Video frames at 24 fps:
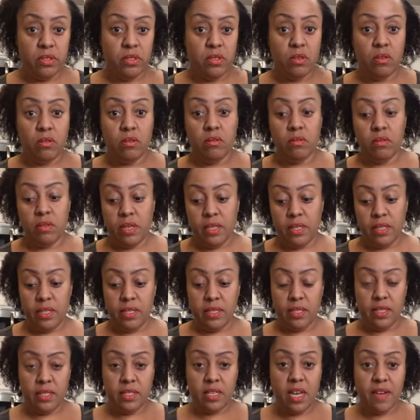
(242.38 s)
so at
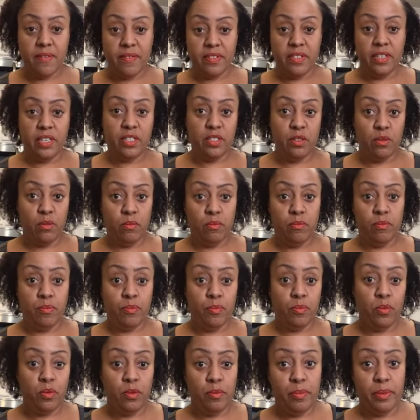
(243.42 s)
least this conversation
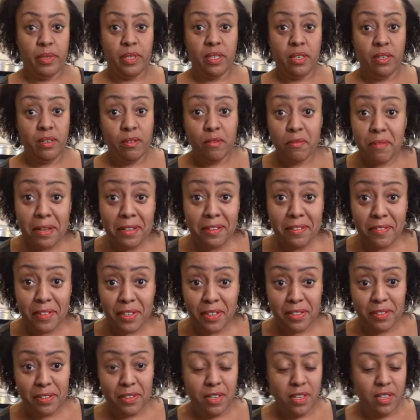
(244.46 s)
would be
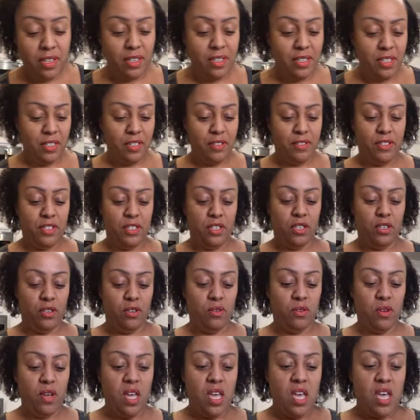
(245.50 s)
relevant to
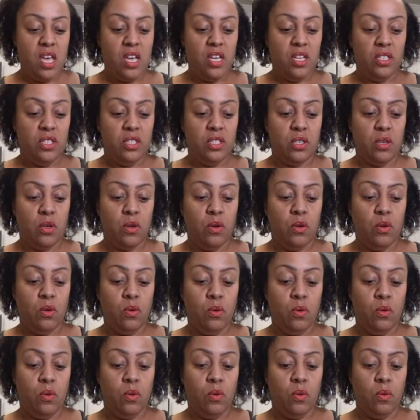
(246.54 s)
you.
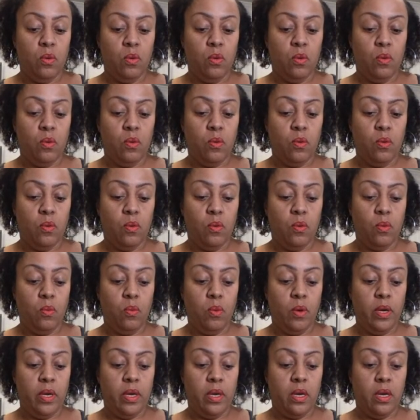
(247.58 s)
So
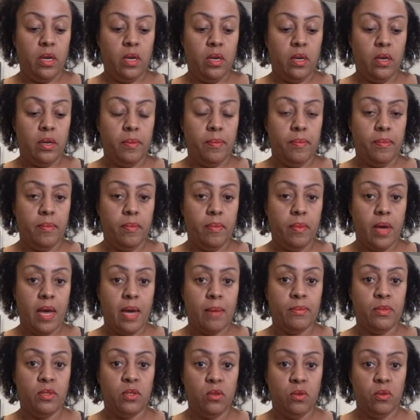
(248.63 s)
what
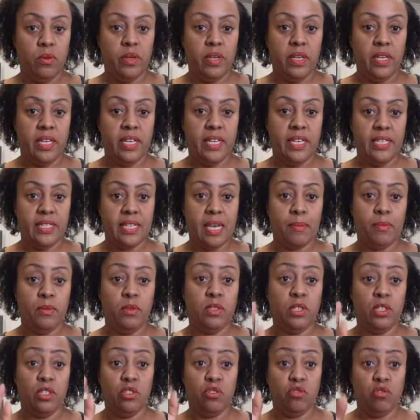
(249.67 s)
I'm doing is I'm
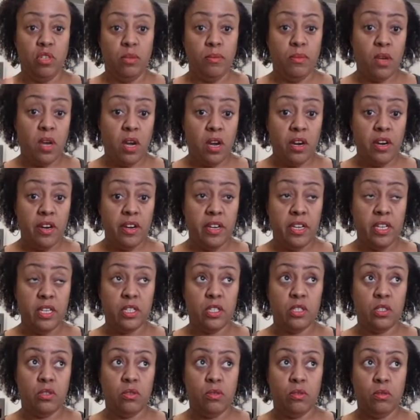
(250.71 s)
using StreamYard
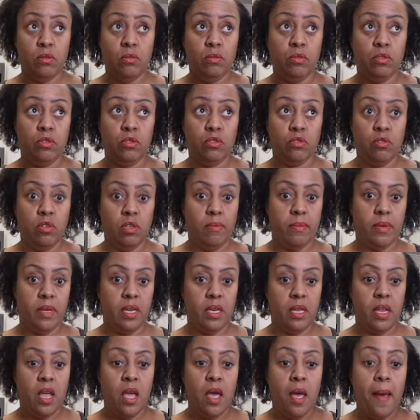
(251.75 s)
to stream
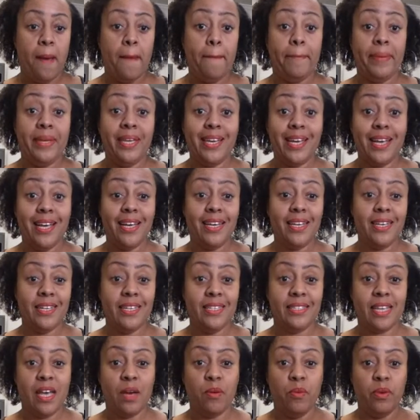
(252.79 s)
it because
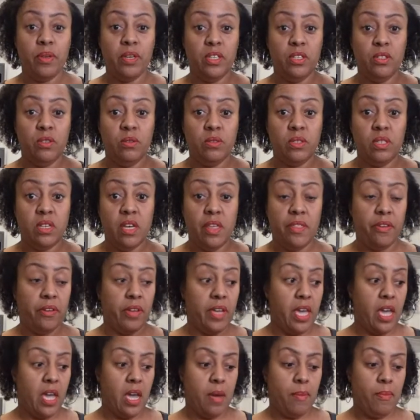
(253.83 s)
I want to use another
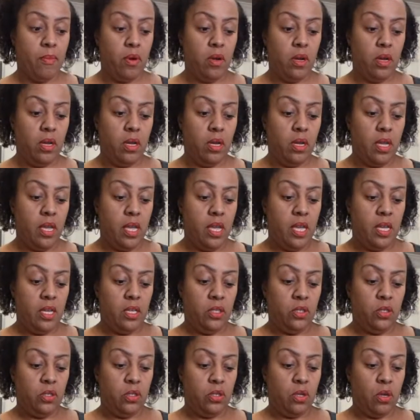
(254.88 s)
camera
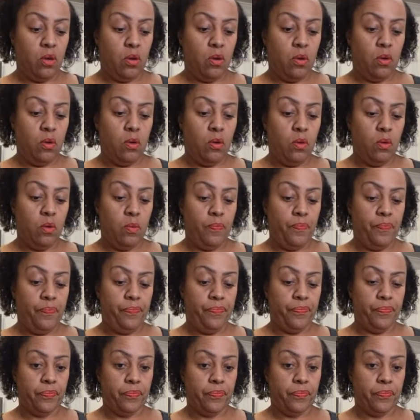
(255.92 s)
so